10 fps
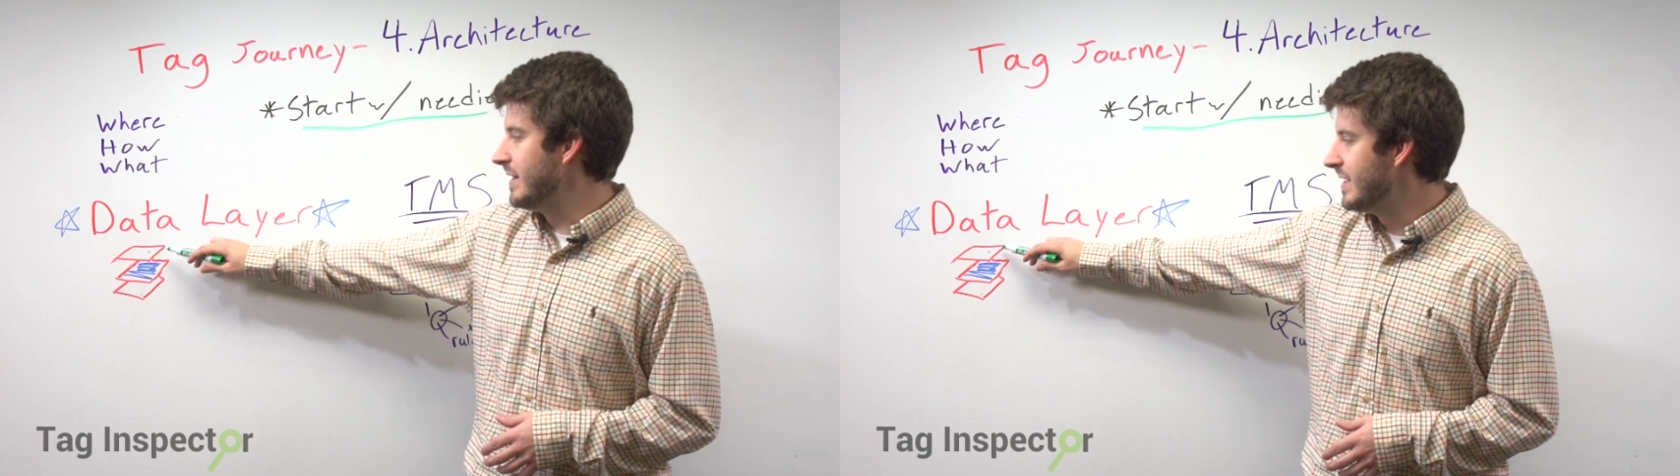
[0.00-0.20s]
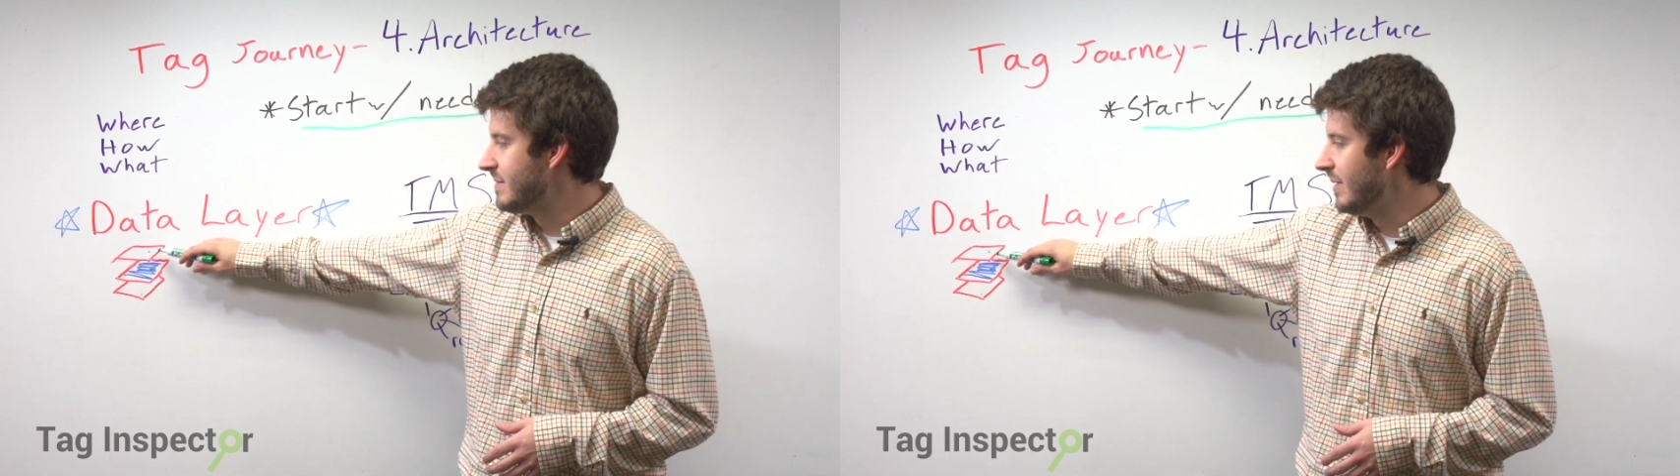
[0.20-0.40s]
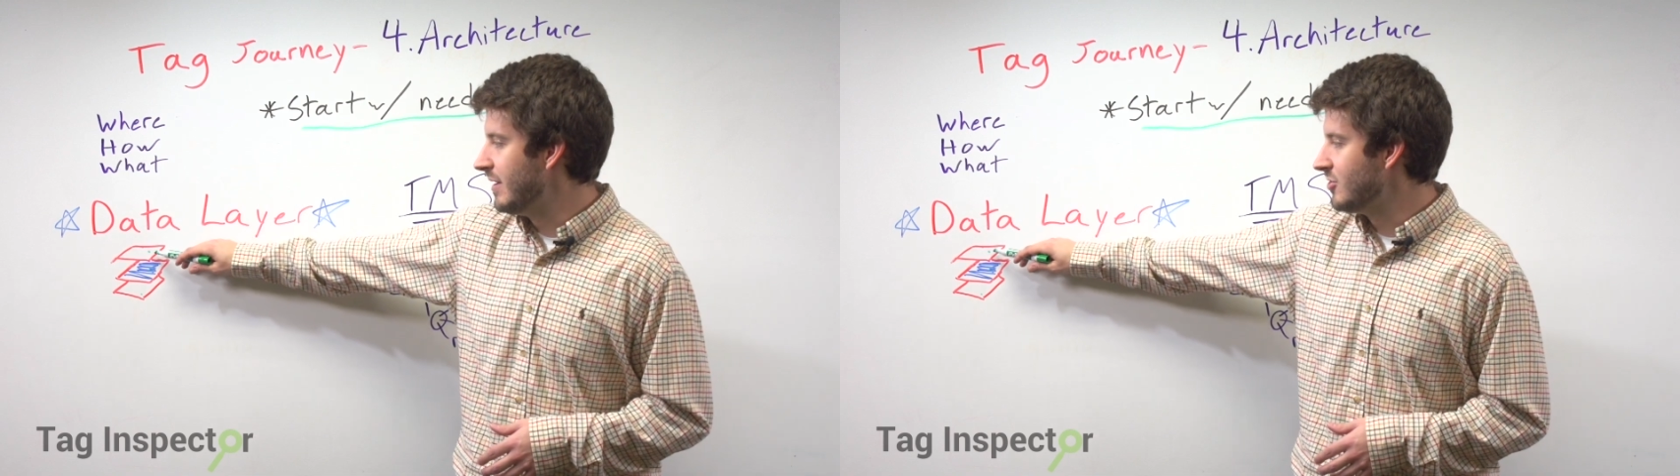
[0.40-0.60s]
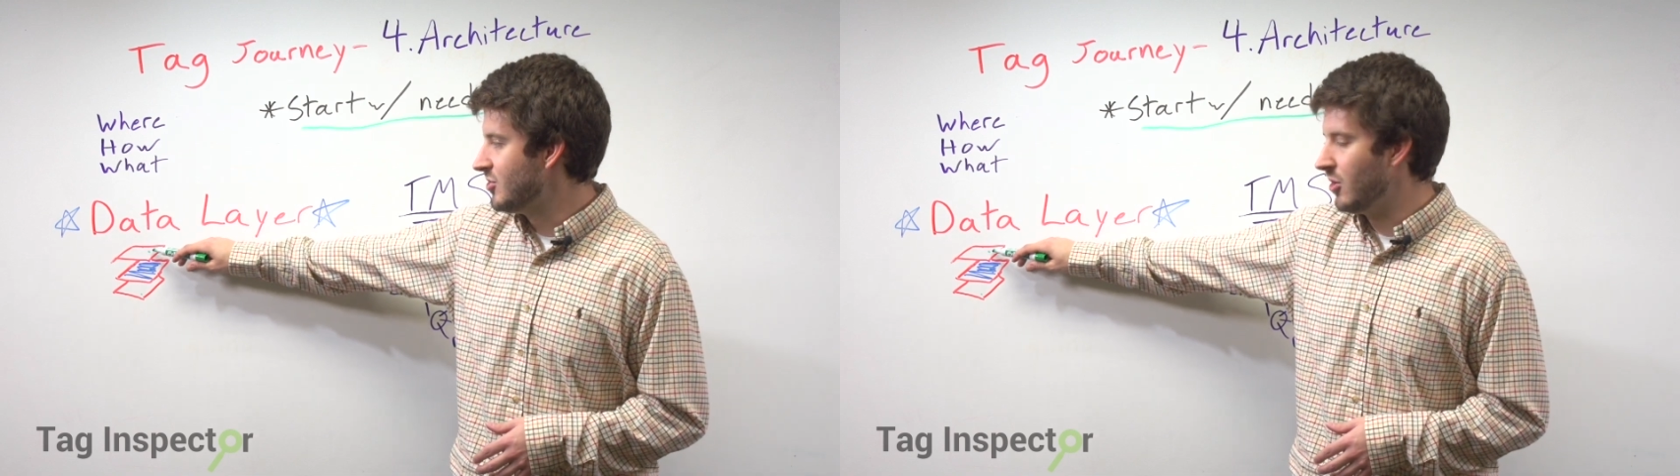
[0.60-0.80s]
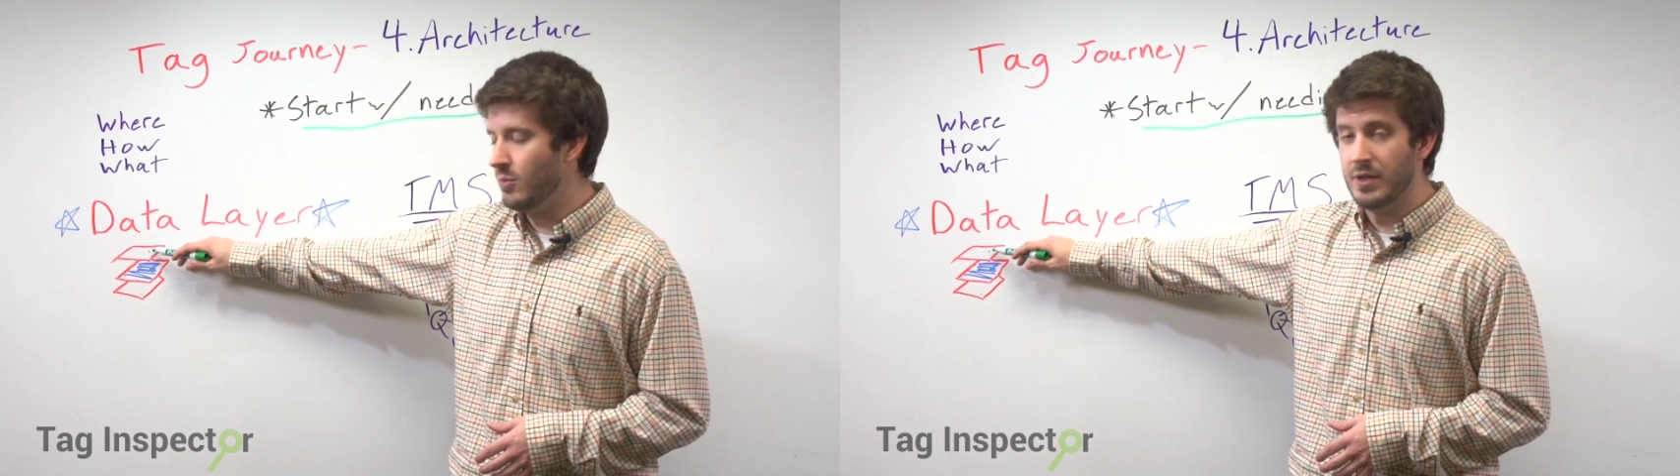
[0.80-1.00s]
that's being
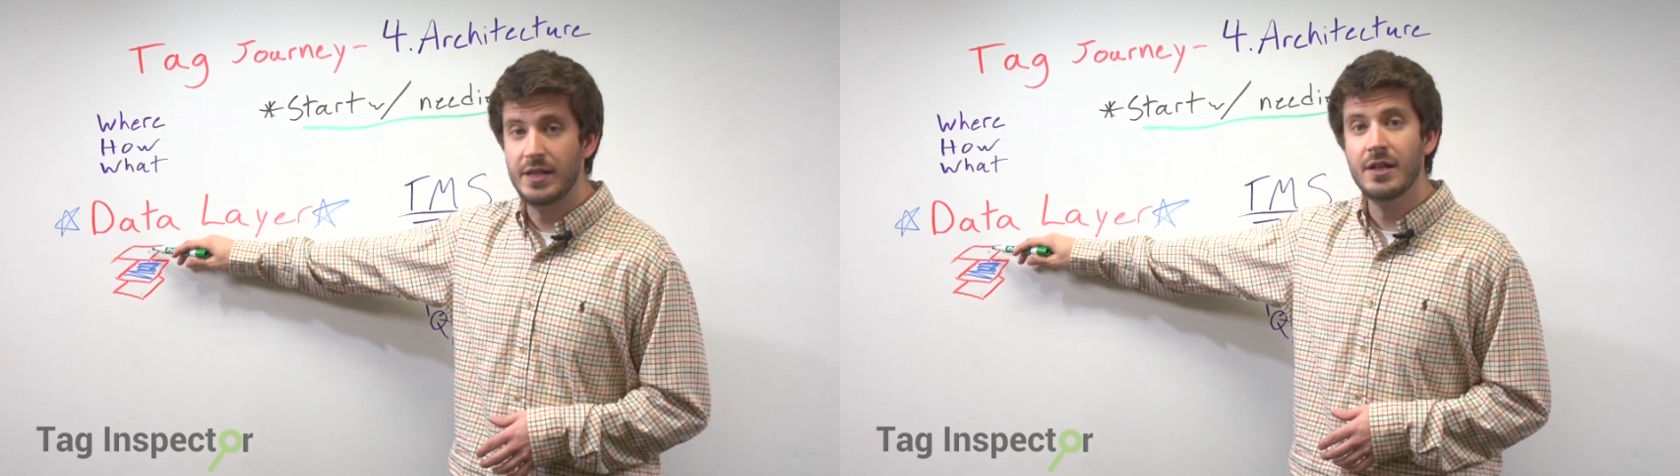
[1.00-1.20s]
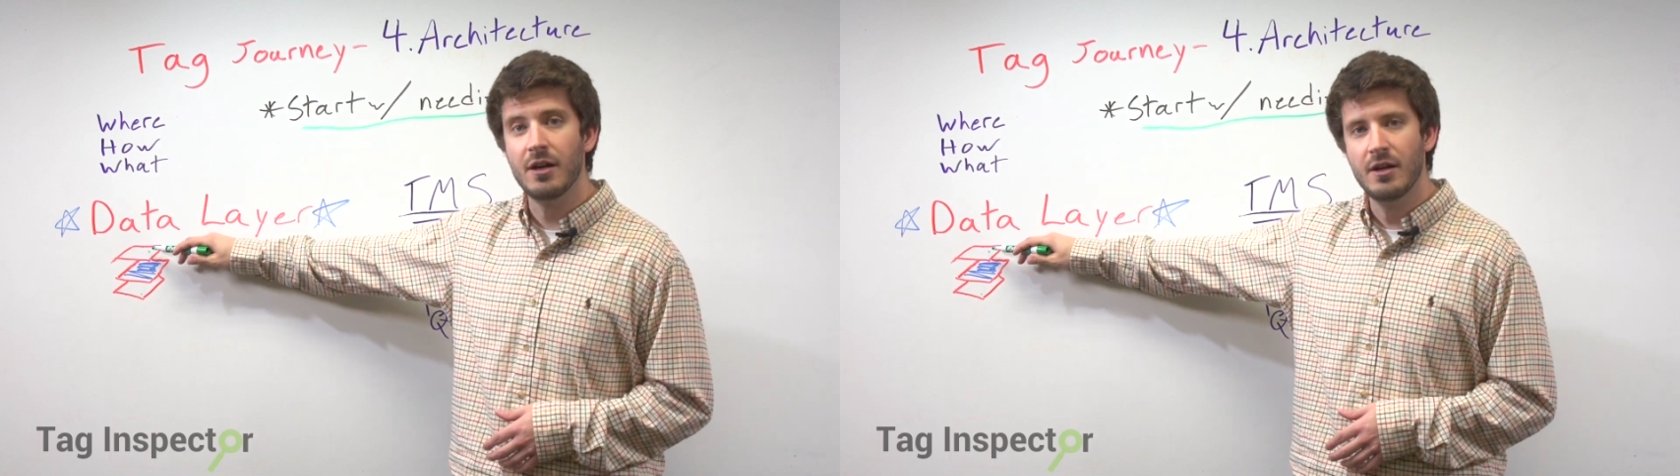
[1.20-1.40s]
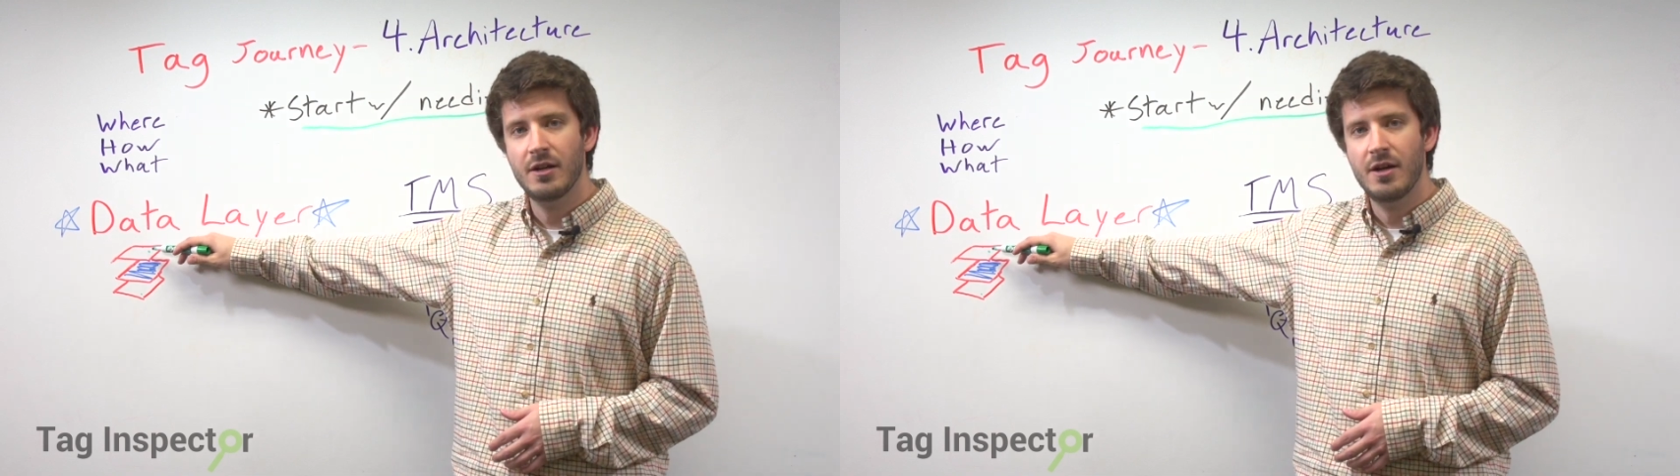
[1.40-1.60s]
shown here.